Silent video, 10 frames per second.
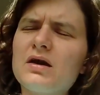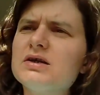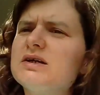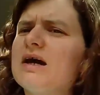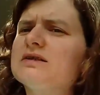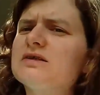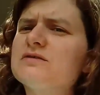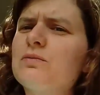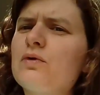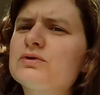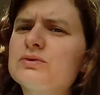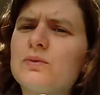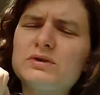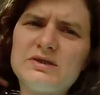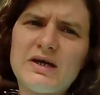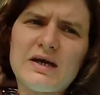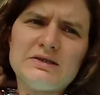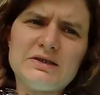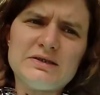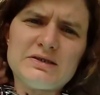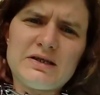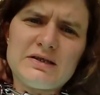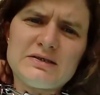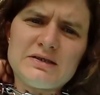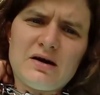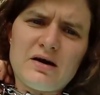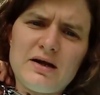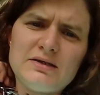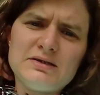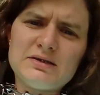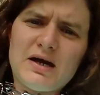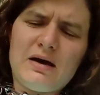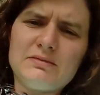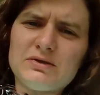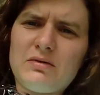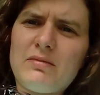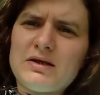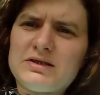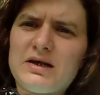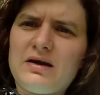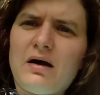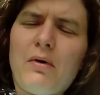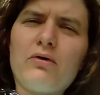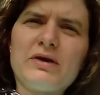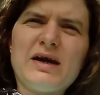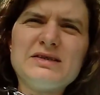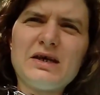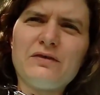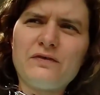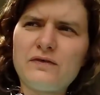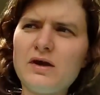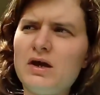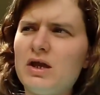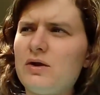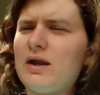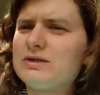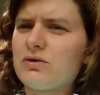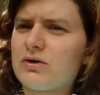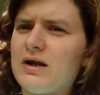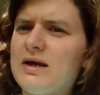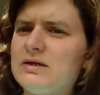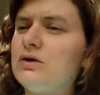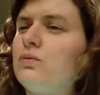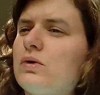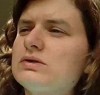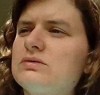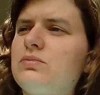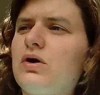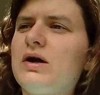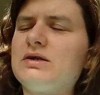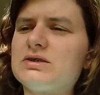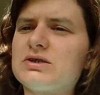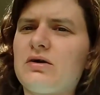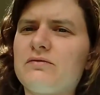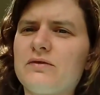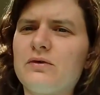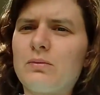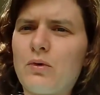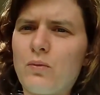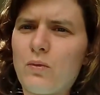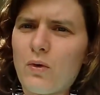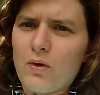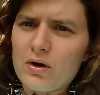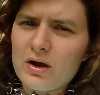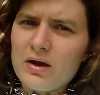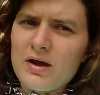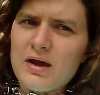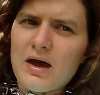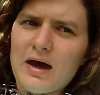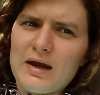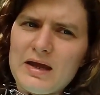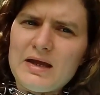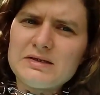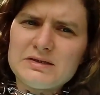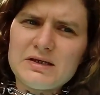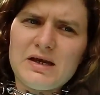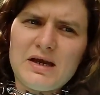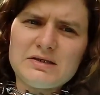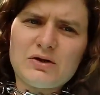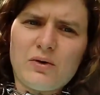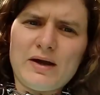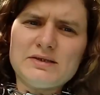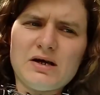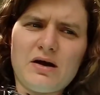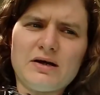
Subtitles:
Yeah, so more towards the edges at the sides. So I'm imagining, I'm holding it as if you had a dog on a lead who wasn't pulling, just going for a normal walk, and it is quite tight.